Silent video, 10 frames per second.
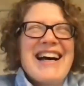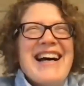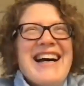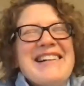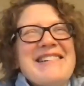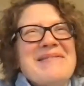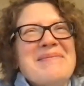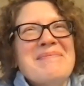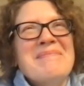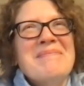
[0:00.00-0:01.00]

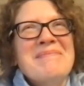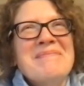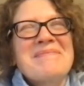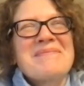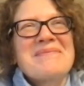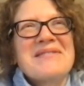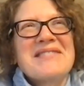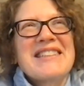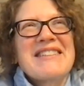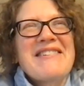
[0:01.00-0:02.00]
um
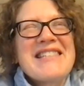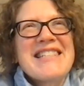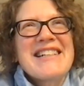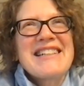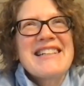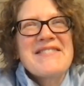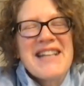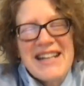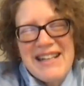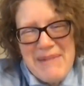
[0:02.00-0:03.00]
well, we started off
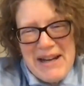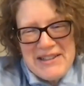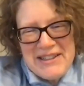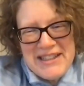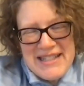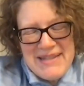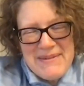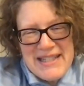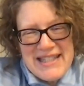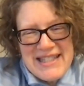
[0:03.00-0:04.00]
talking about
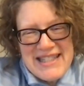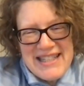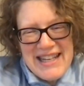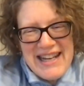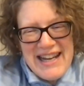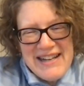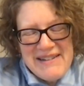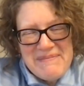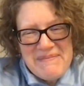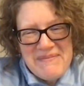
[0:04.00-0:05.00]
Christmas.
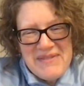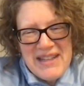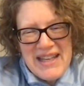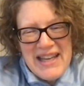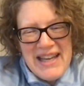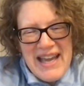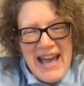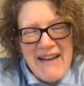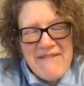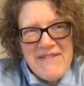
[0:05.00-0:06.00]
Um
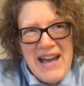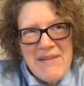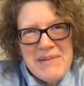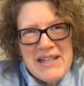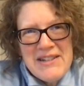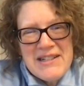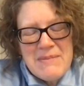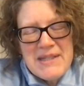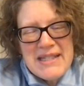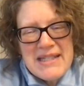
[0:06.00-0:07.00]
have how many
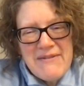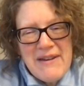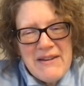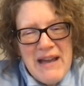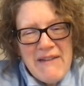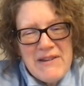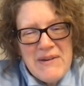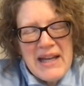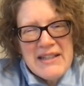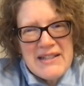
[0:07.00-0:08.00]
Christmases have you
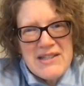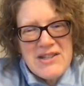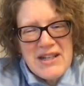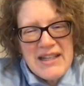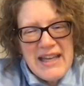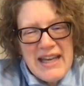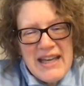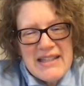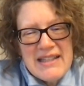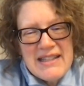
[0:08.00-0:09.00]
had in
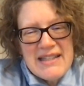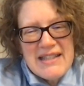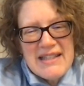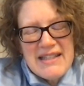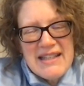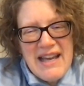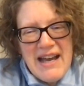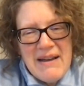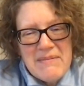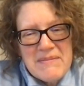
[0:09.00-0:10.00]
Australia
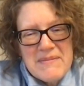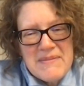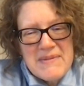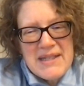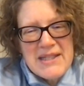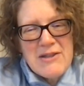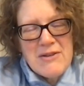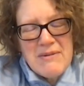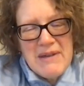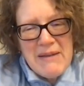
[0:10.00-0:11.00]
since
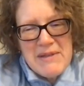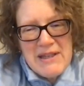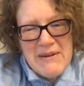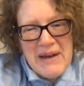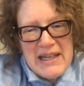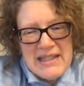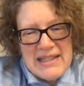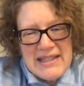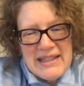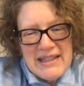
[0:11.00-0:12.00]
you came to the US?